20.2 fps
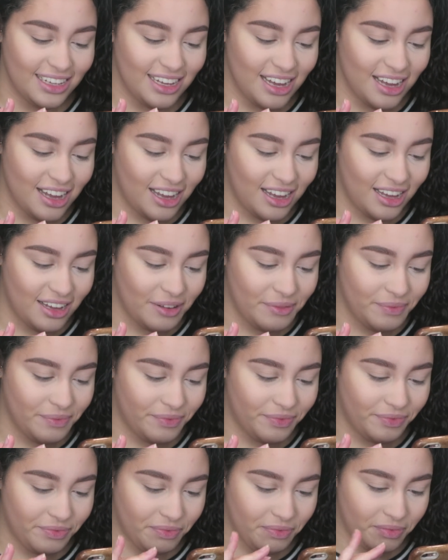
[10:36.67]

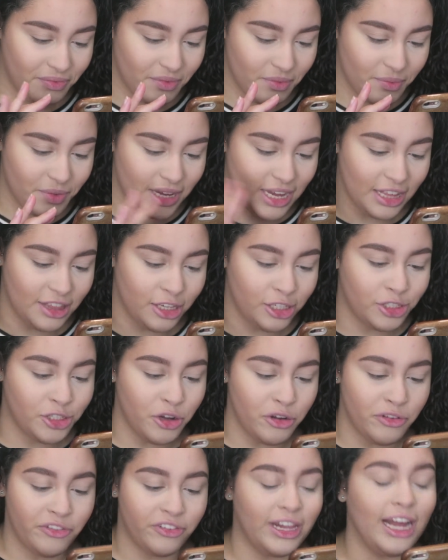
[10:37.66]
But yeah, there's
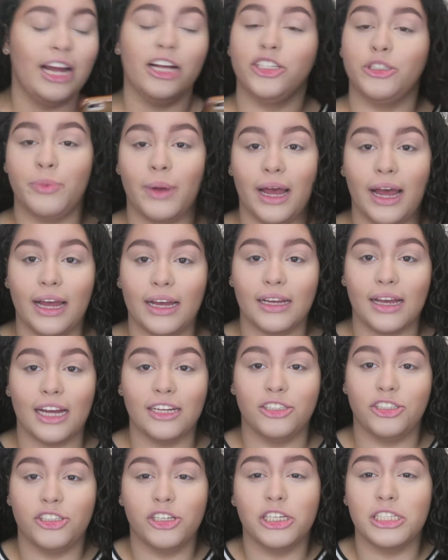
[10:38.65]
no flashback.
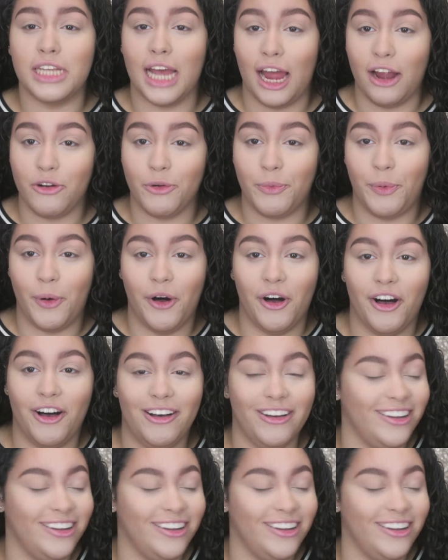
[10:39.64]
I just look terrible.